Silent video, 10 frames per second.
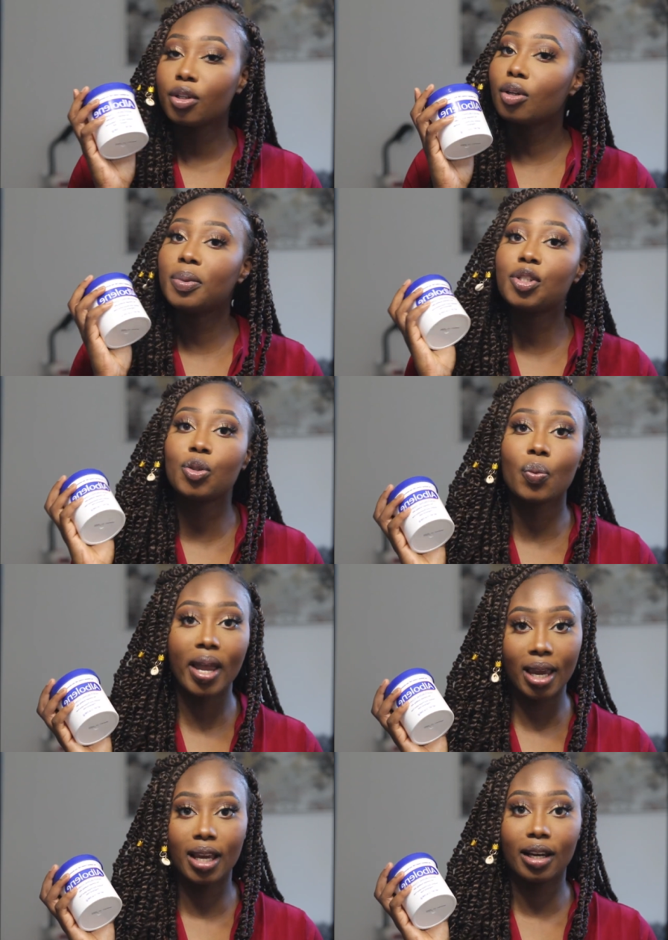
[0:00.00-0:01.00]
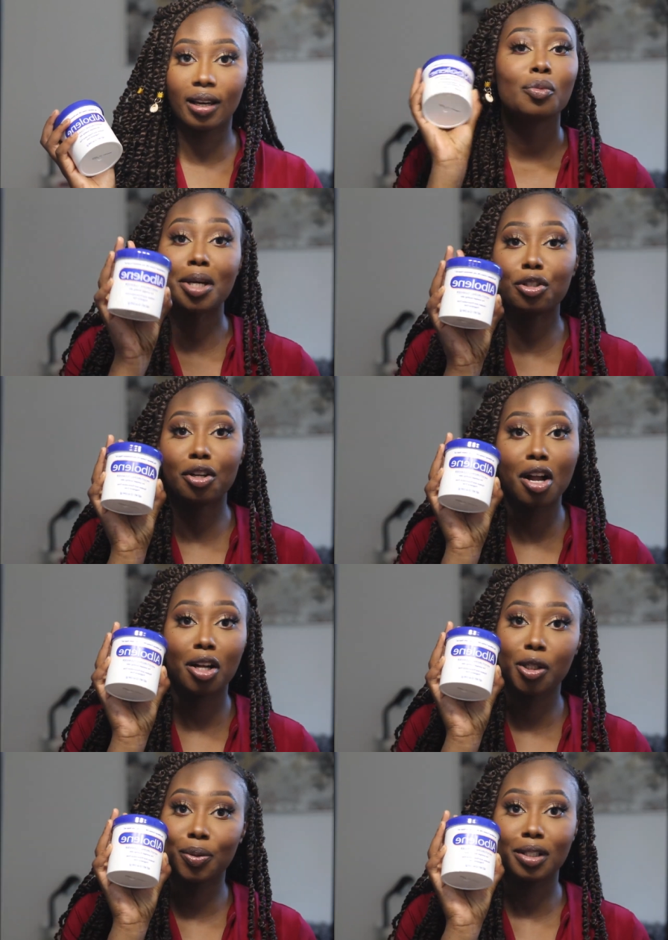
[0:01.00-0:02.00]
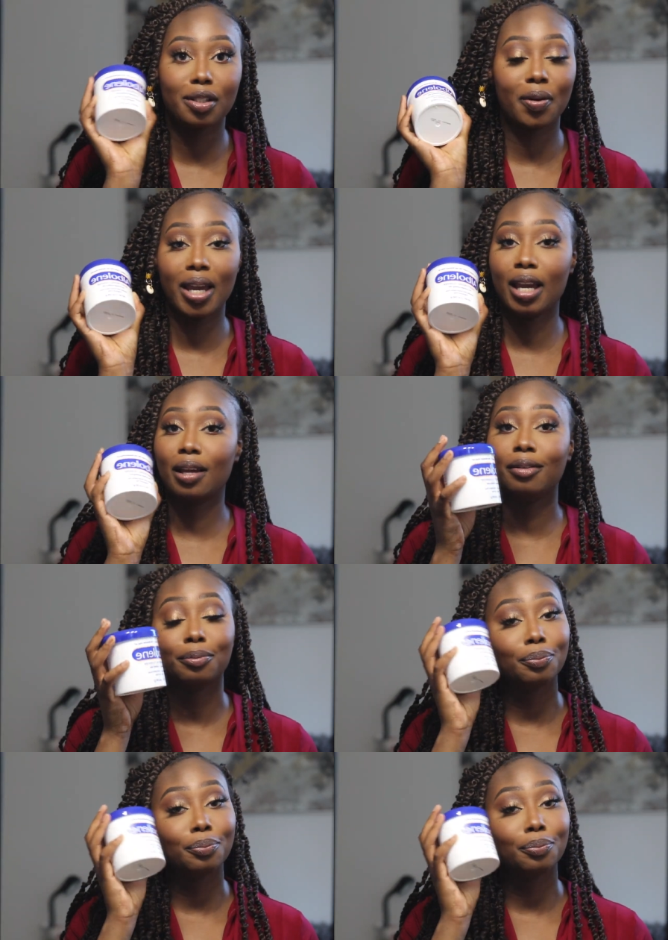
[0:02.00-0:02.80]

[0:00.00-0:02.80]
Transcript: you'll be sweating. Make sure y'all use this, okay?